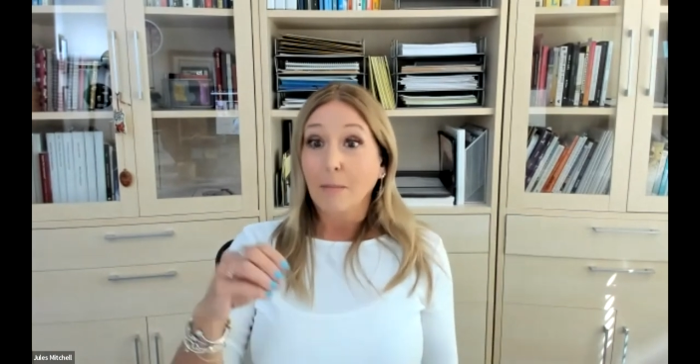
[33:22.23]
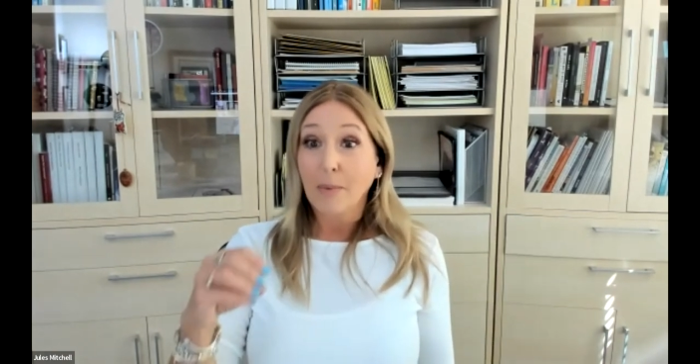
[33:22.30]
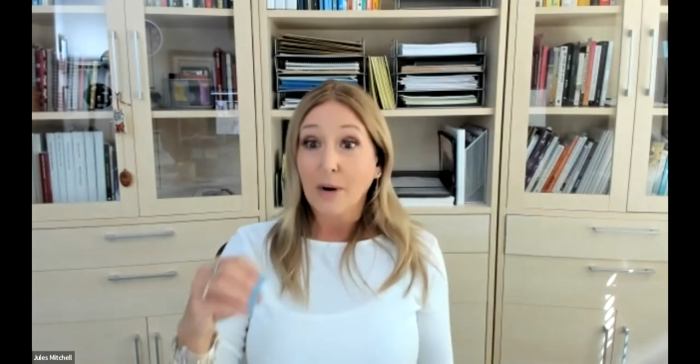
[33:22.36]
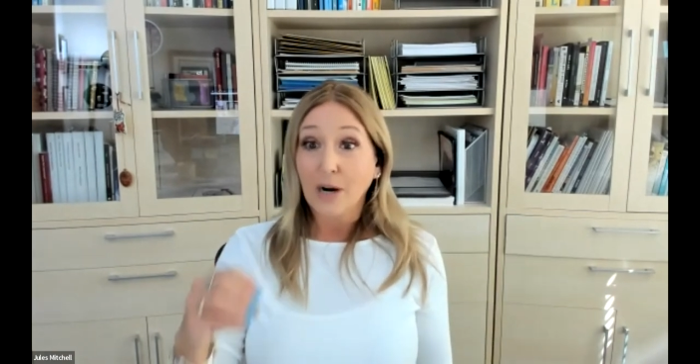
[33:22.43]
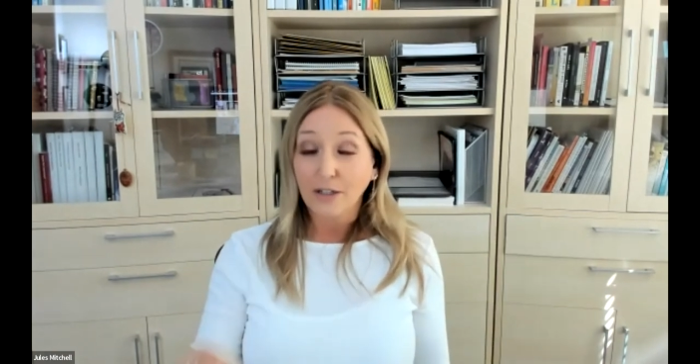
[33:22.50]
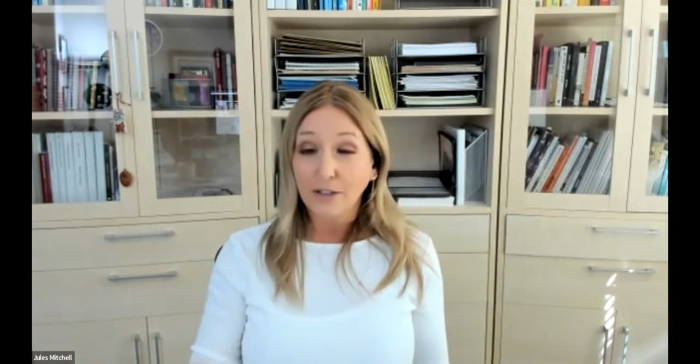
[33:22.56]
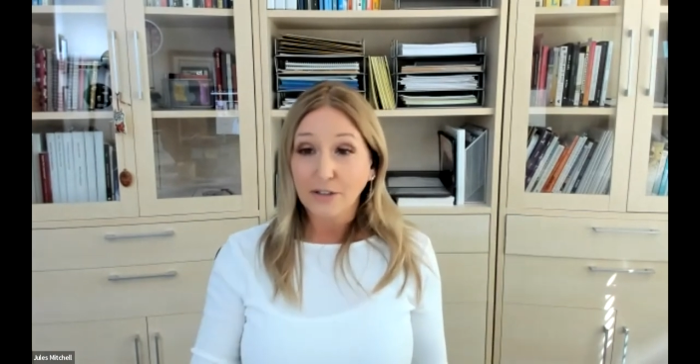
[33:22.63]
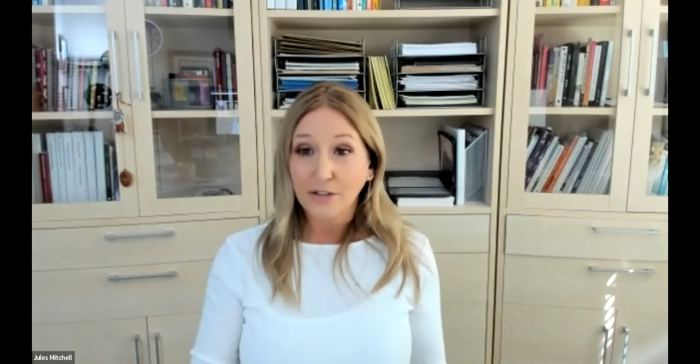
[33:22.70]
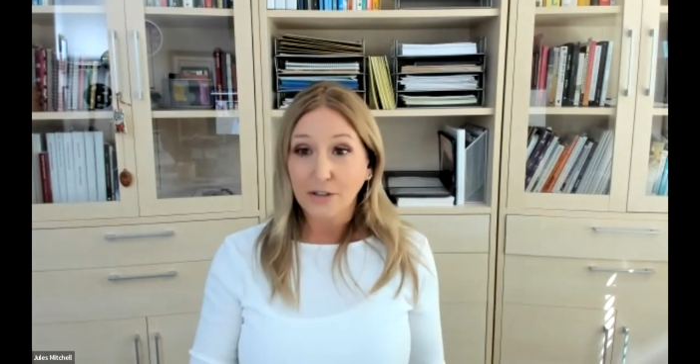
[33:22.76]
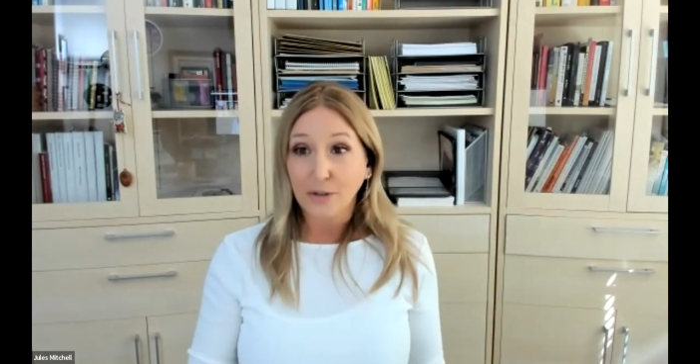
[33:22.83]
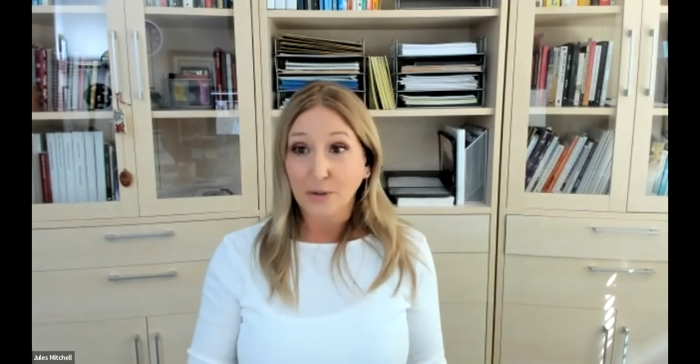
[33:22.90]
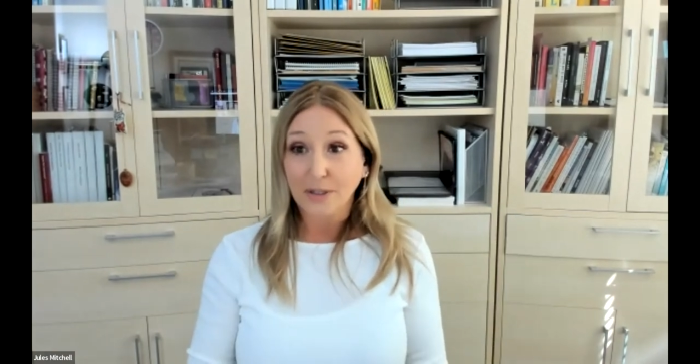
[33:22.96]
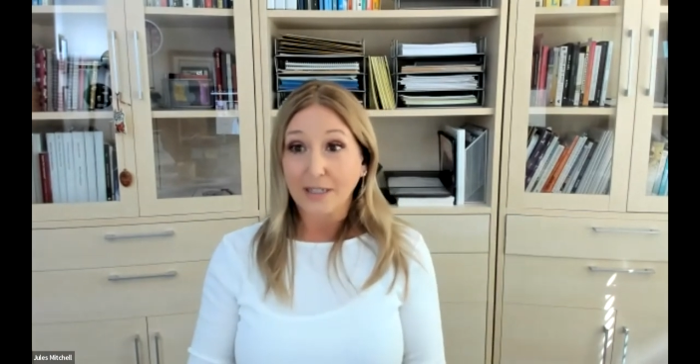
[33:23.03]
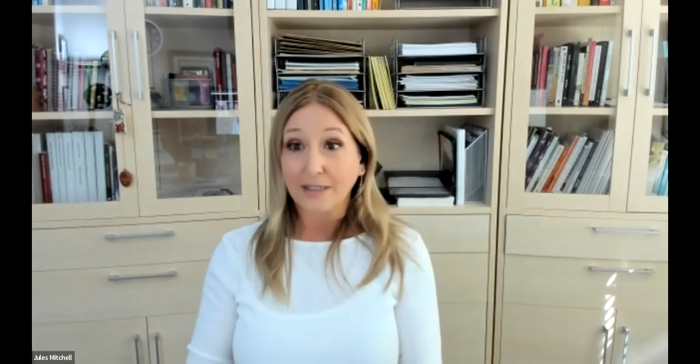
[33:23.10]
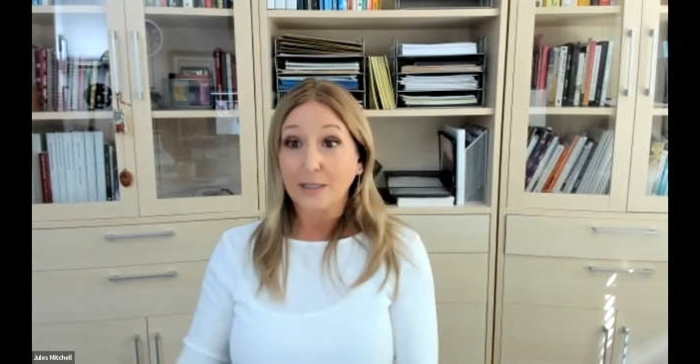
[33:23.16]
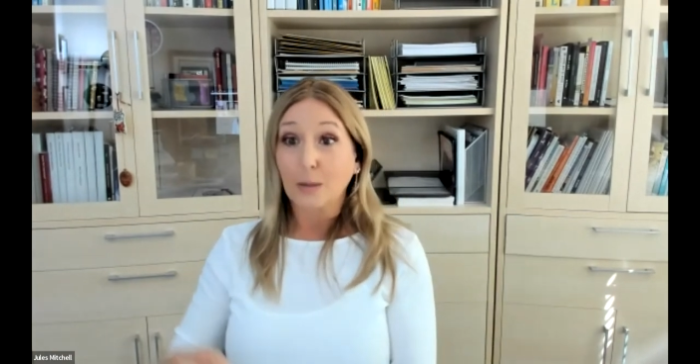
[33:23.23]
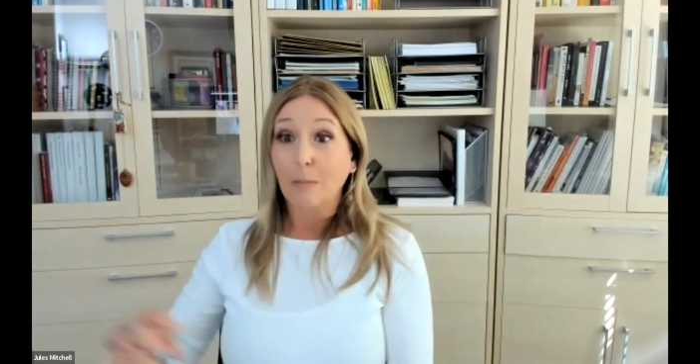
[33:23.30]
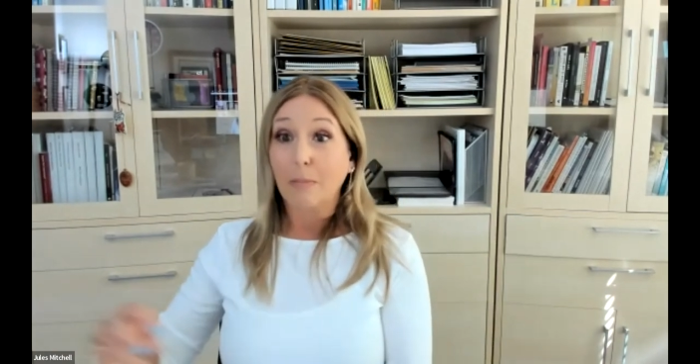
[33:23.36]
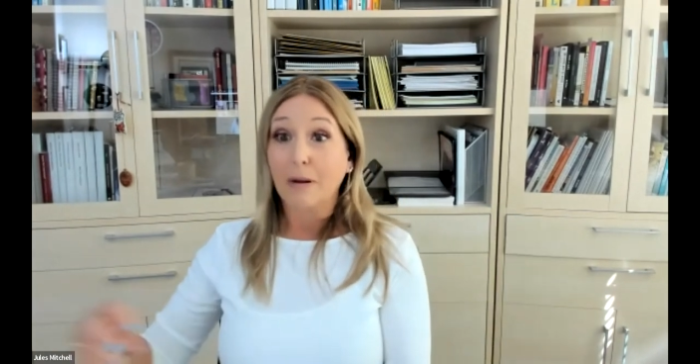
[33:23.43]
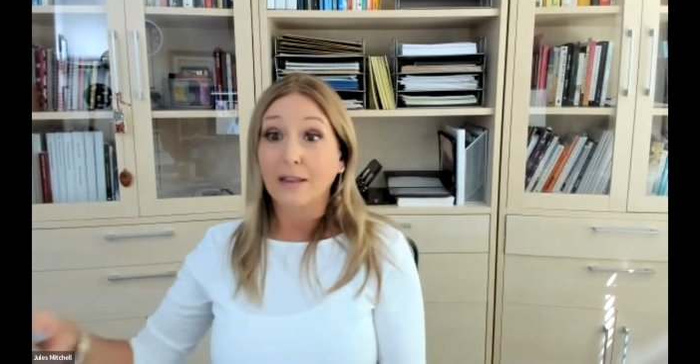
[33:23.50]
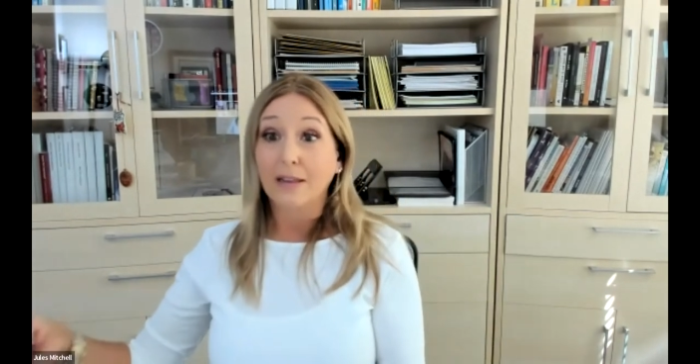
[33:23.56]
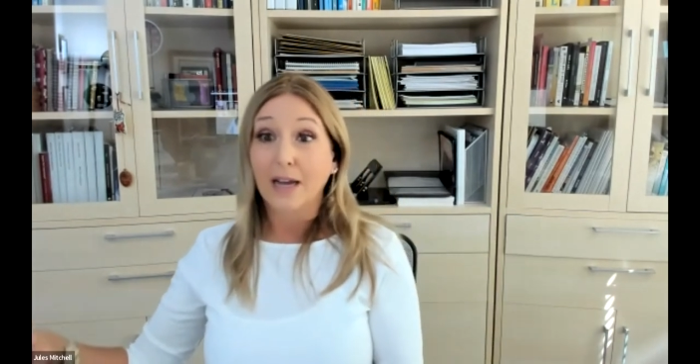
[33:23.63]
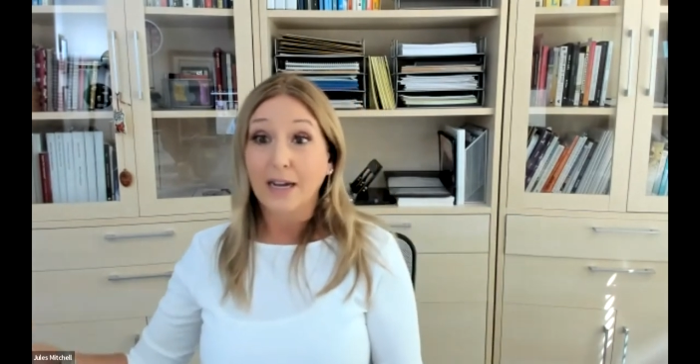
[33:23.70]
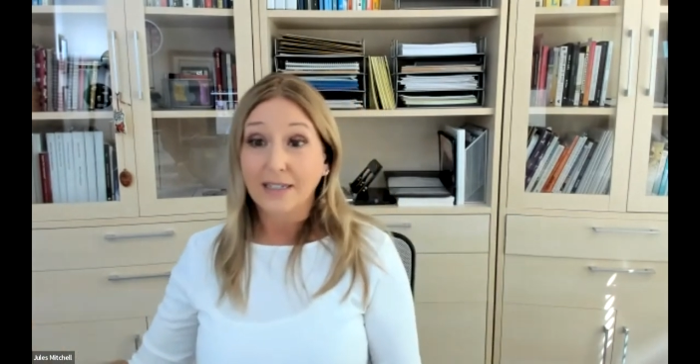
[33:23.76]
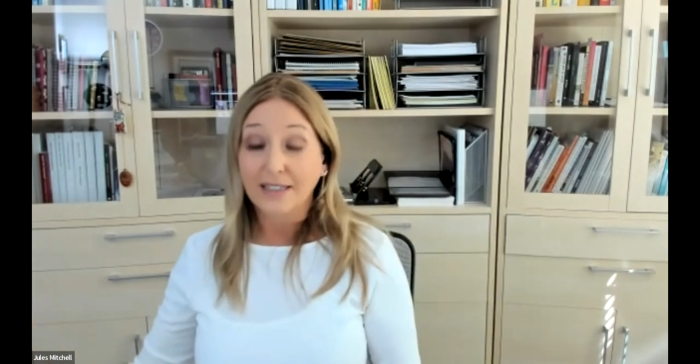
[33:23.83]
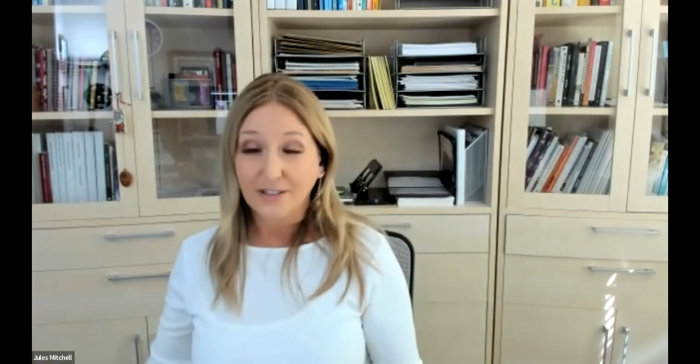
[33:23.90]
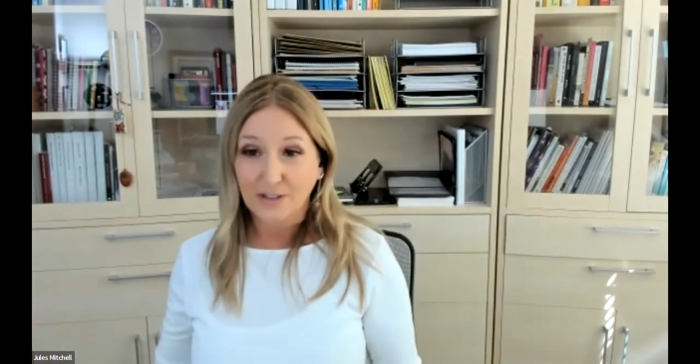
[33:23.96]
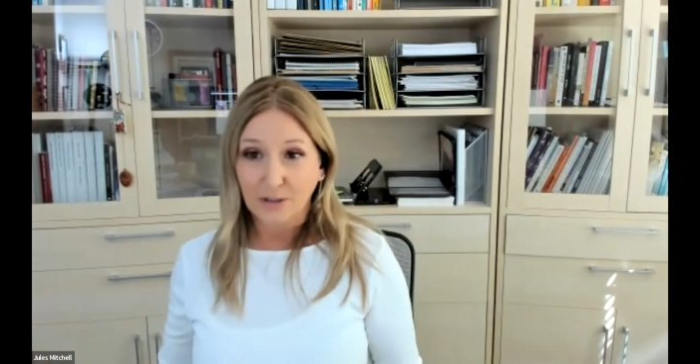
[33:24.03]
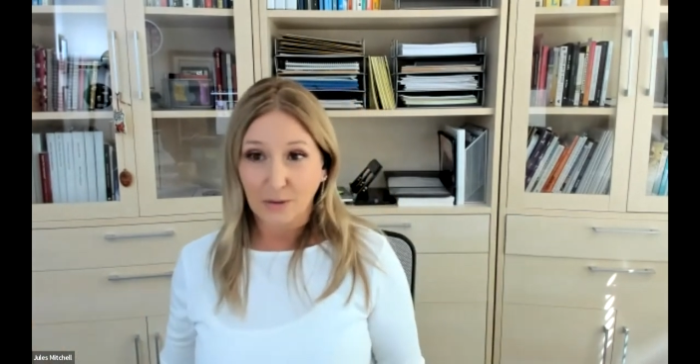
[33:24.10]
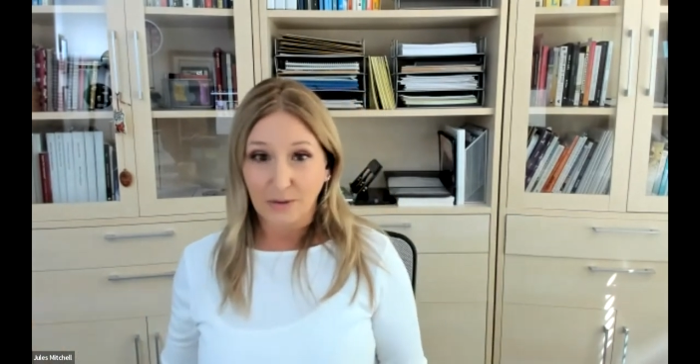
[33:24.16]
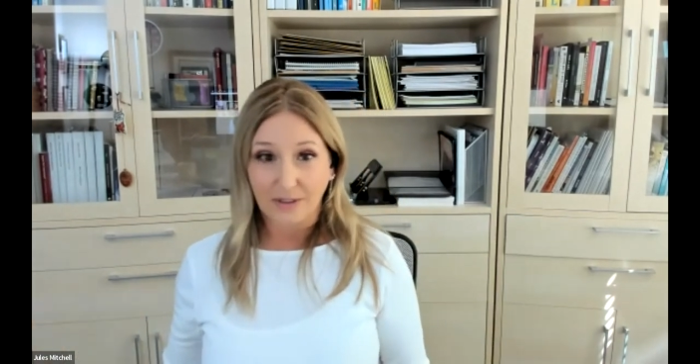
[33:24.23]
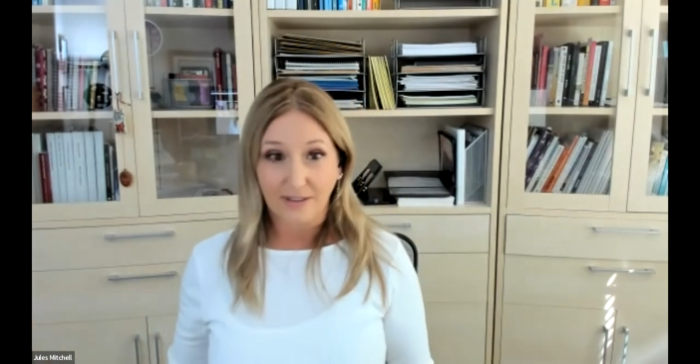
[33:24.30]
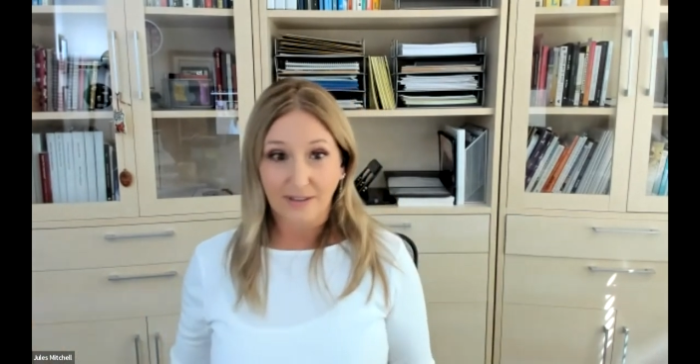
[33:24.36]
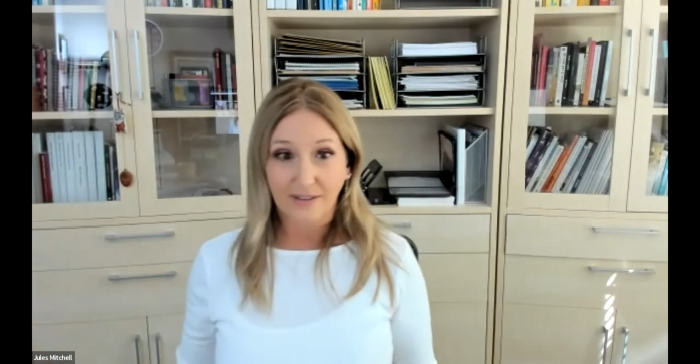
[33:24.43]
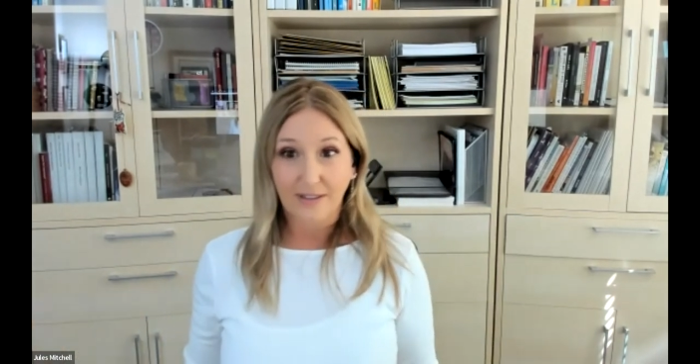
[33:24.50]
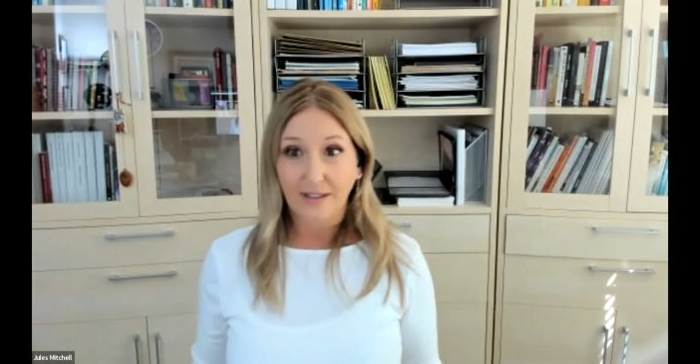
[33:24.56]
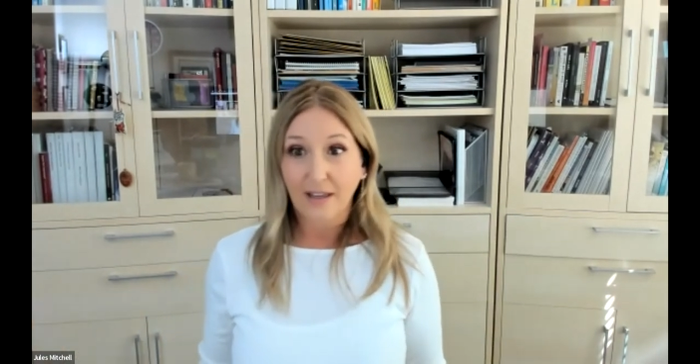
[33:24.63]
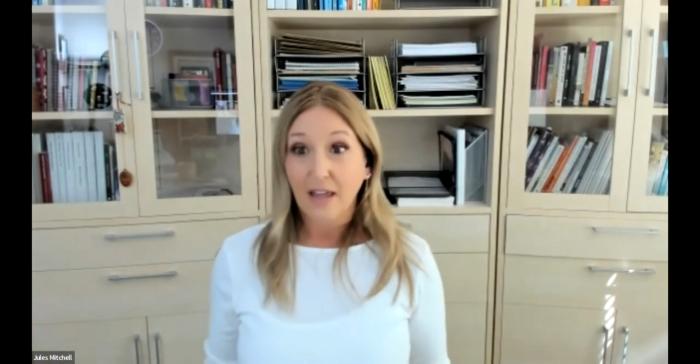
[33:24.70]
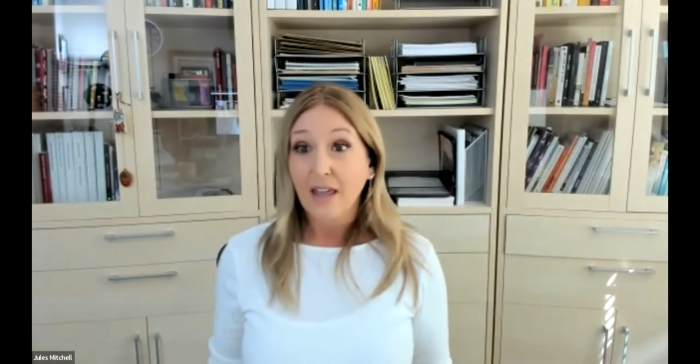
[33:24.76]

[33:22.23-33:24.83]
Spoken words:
bar students, Pilates students?